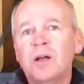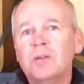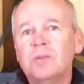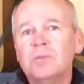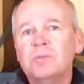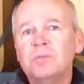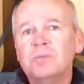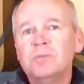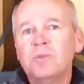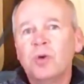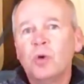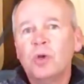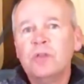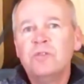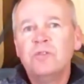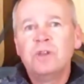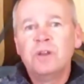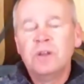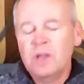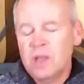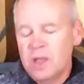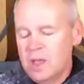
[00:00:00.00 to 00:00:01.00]
or even
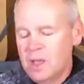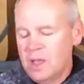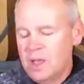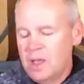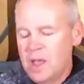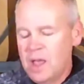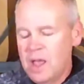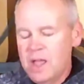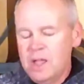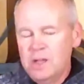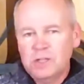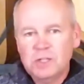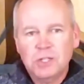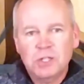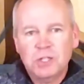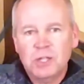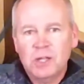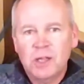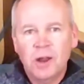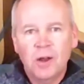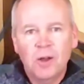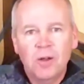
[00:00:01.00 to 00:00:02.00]
aged
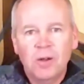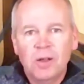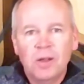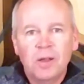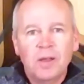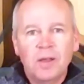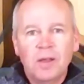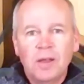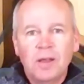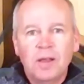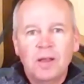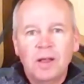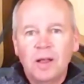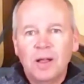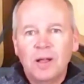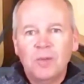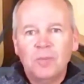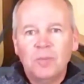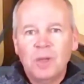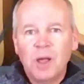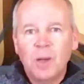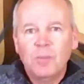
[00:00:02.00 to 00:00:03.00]
cheddar
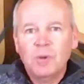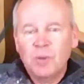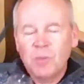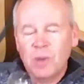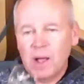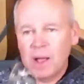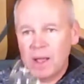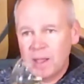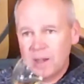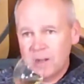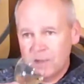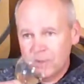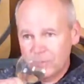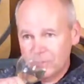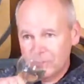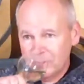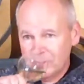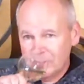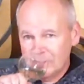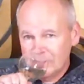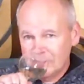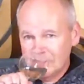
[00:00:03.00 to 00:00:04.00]
come to mind.
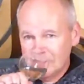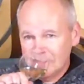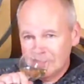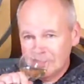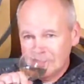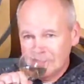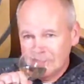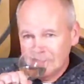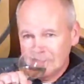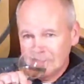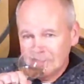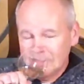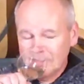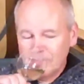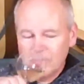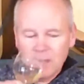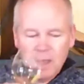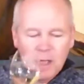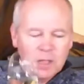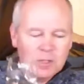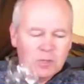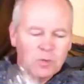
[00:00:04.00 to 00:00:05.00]
Yeah,
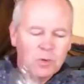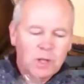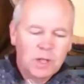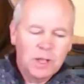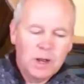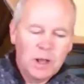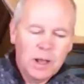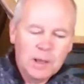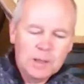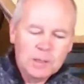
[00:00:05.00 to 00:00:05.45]
that's really nice.